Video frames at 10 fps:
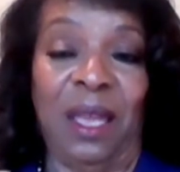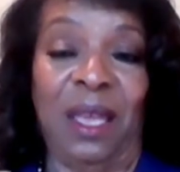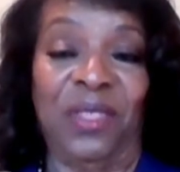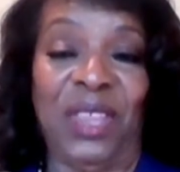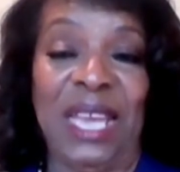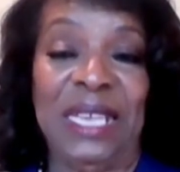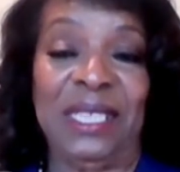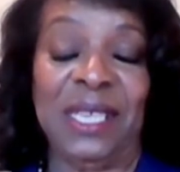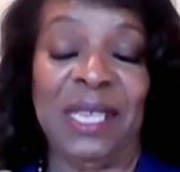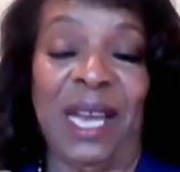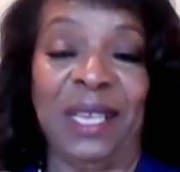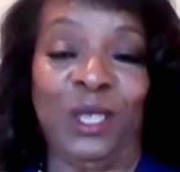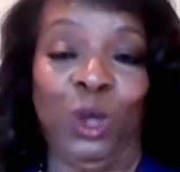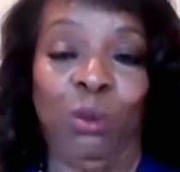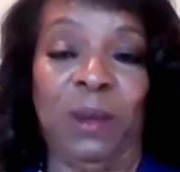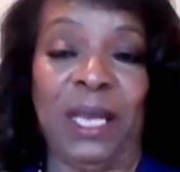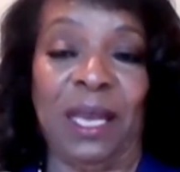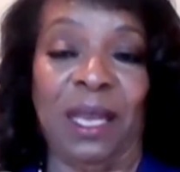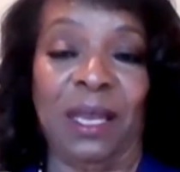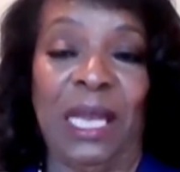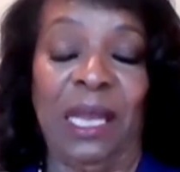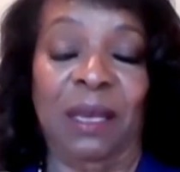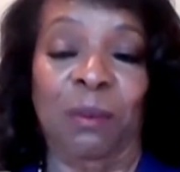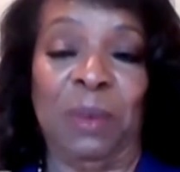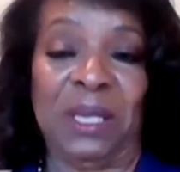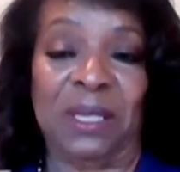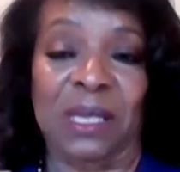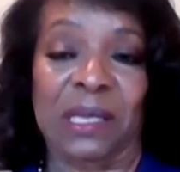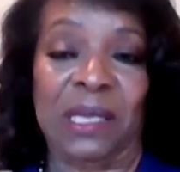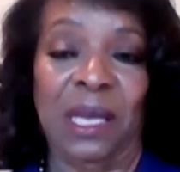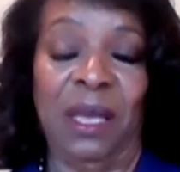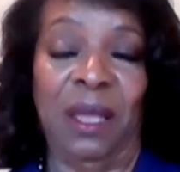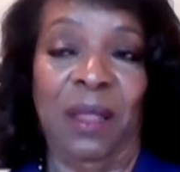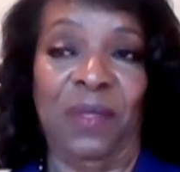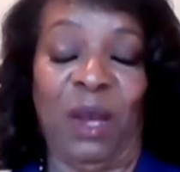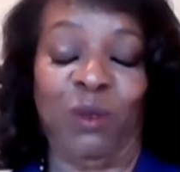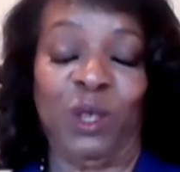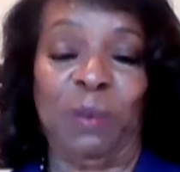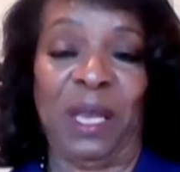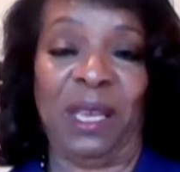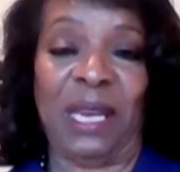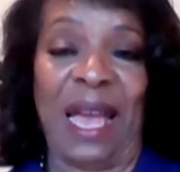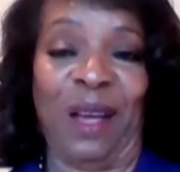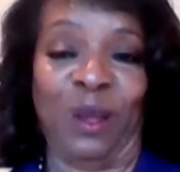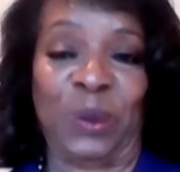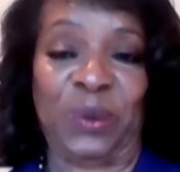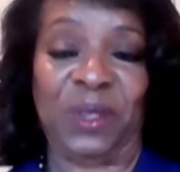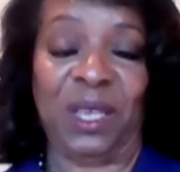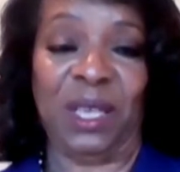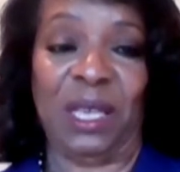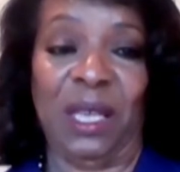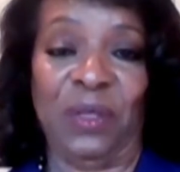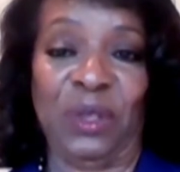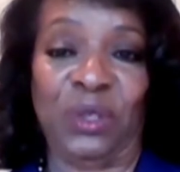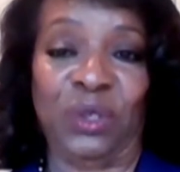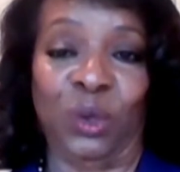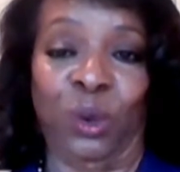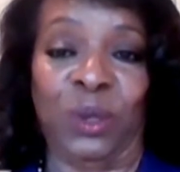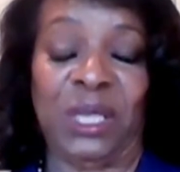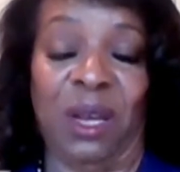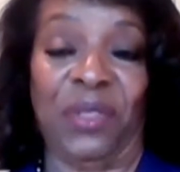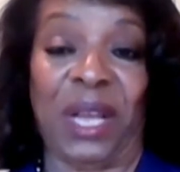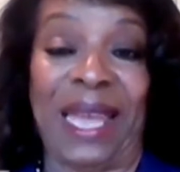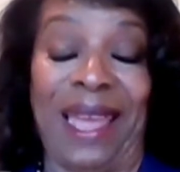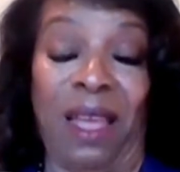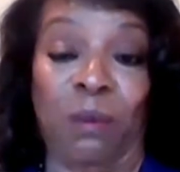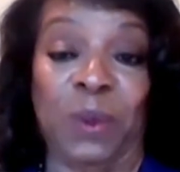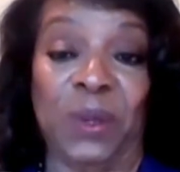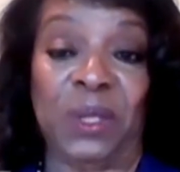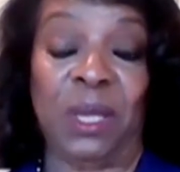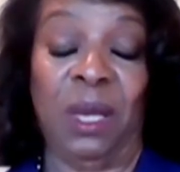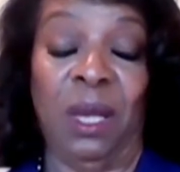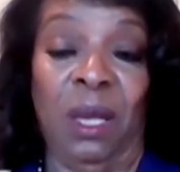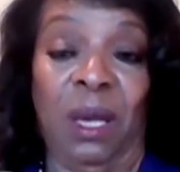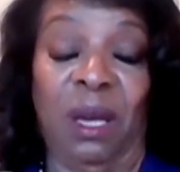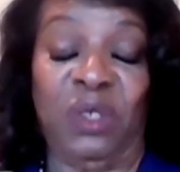And they did not duplicate any business that was being housed in this storage on the campus of